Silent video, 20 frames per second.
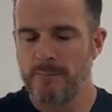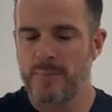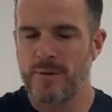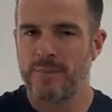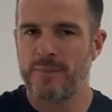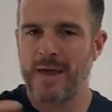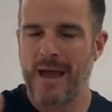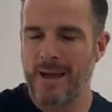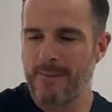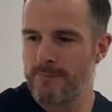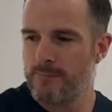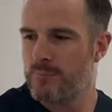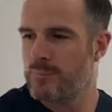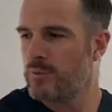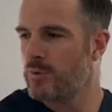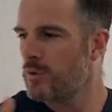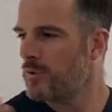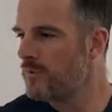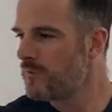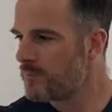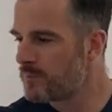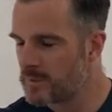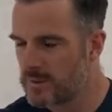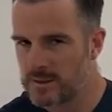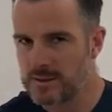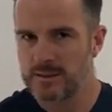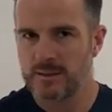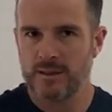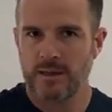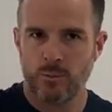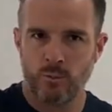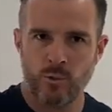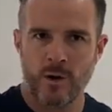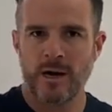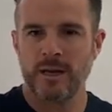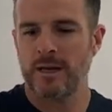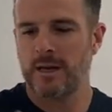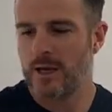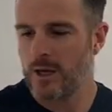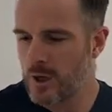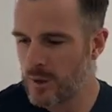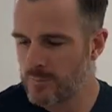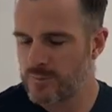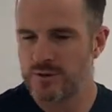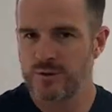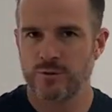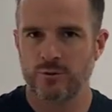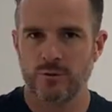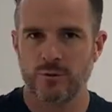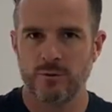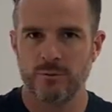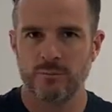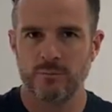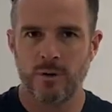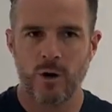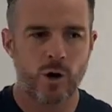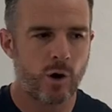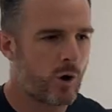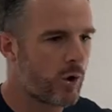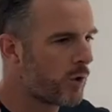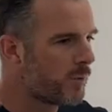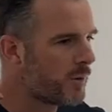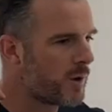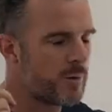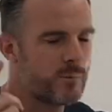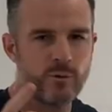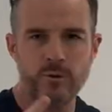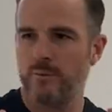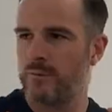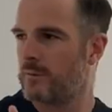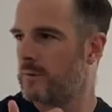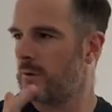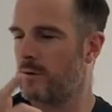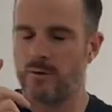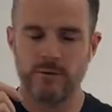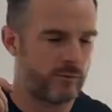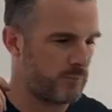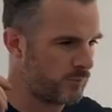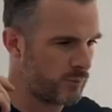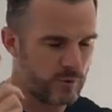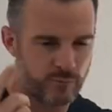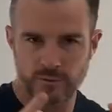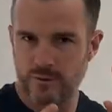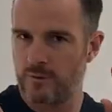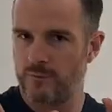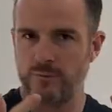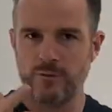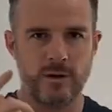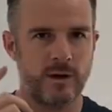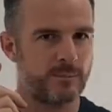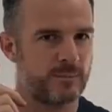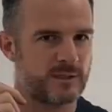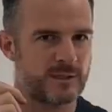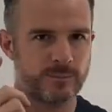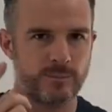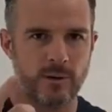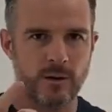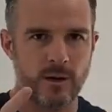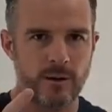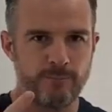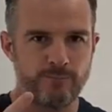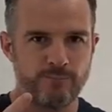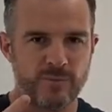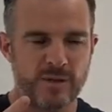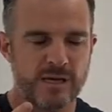But that movement, one, it helps your whole movement of your upper spine,